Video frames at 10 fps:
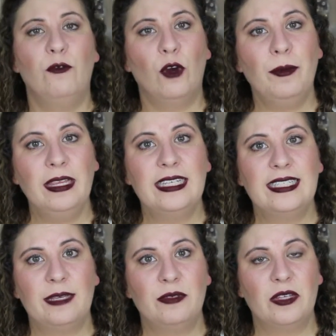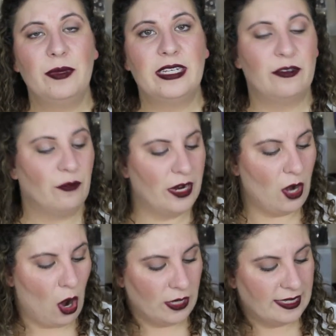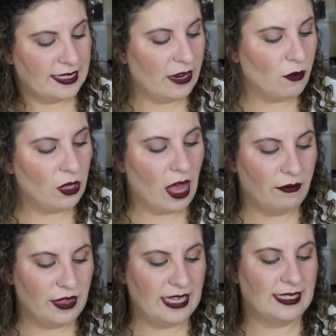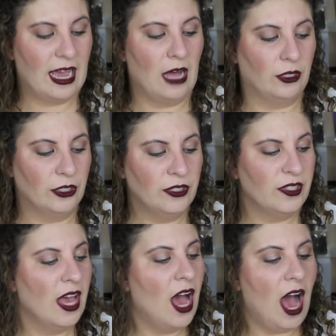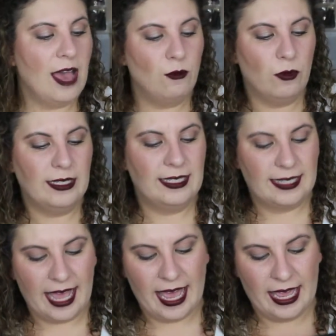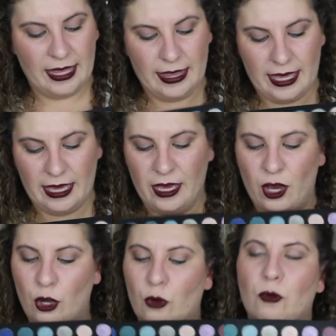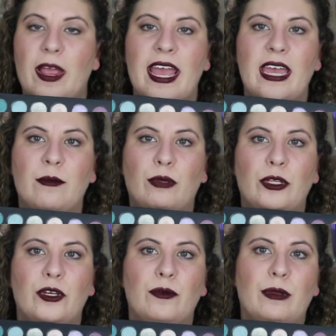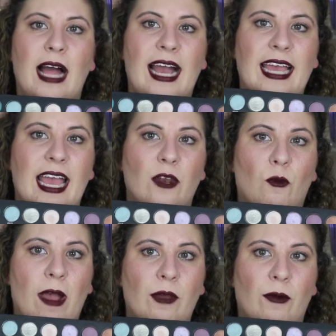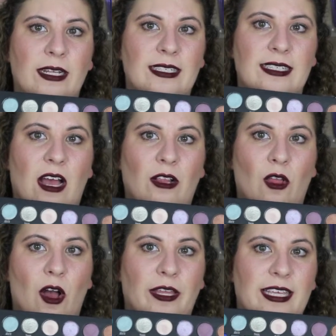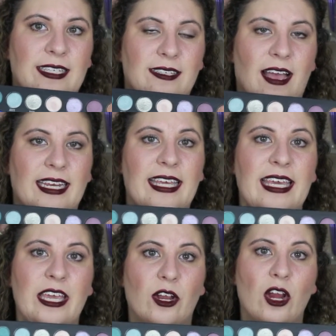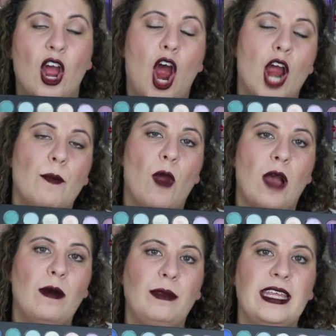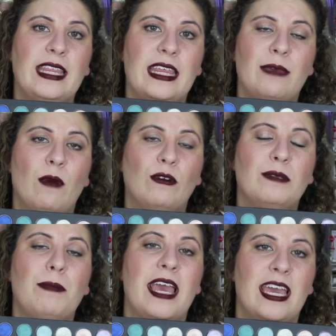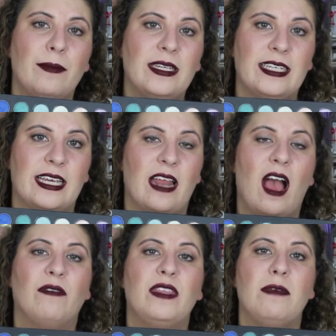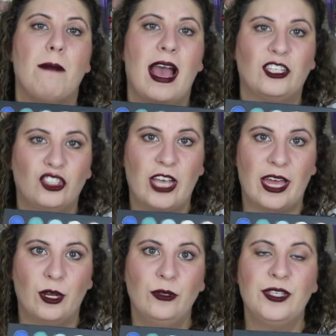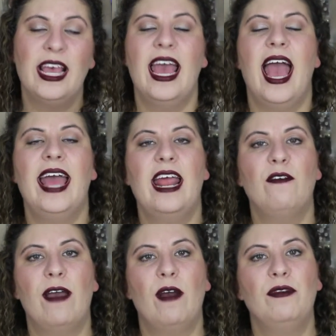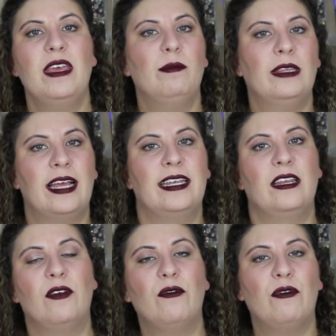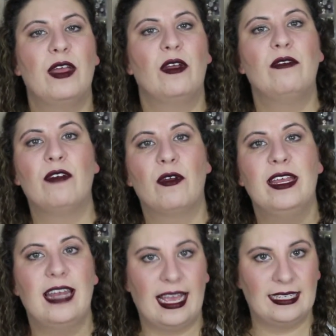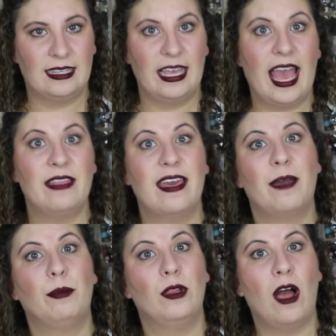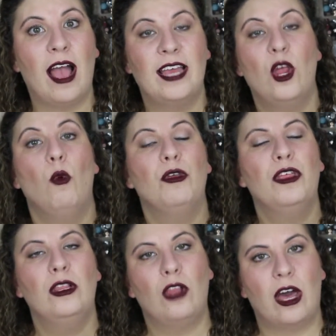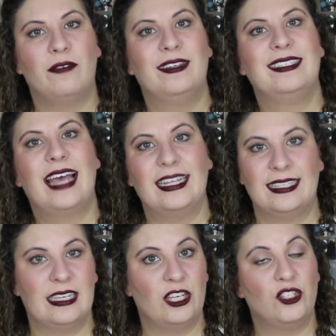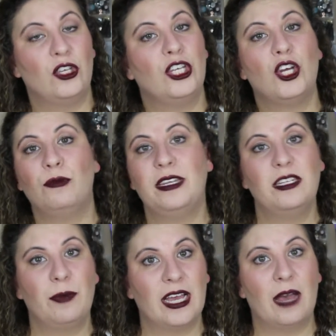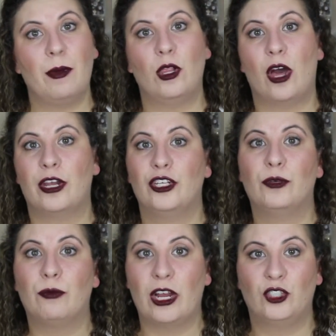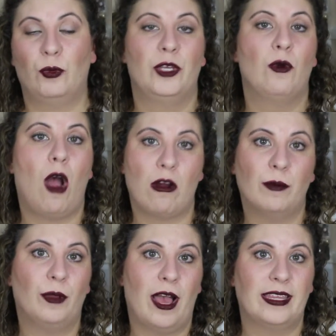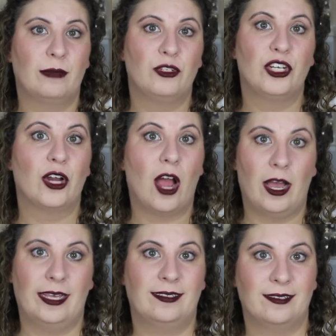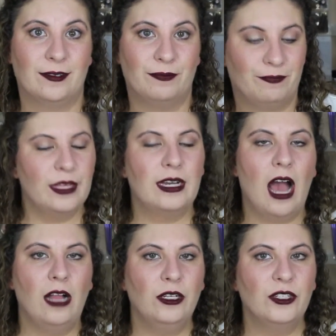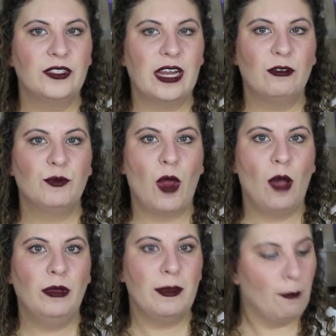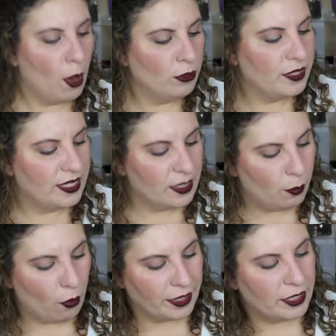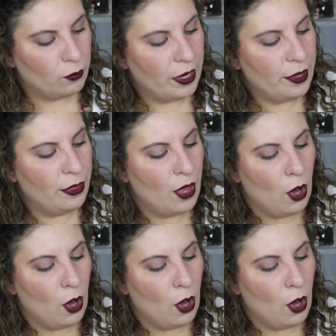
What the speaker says: The formula seems to be different on several of these colors. I would say the gray, blue, black, and white ones along this side here are probably the most pigmented of the matte shadows, and I found they blended very, very nicely and they applied with a lot of intensity, so you don't need to pick up a lot on your brush when you are applying them to your eyes. The colors that I was probably most disappointed with